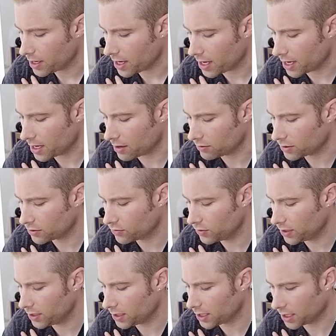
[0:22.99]
and I was
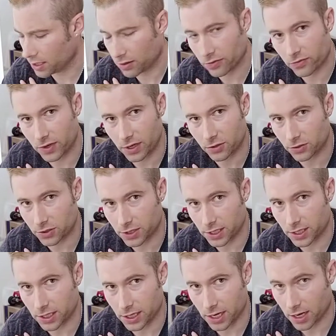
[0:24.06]
really kind of interested
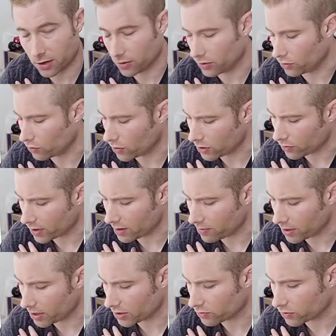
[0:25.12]
in how the one-way
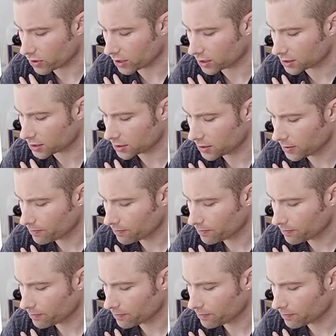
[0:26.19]
bearing works.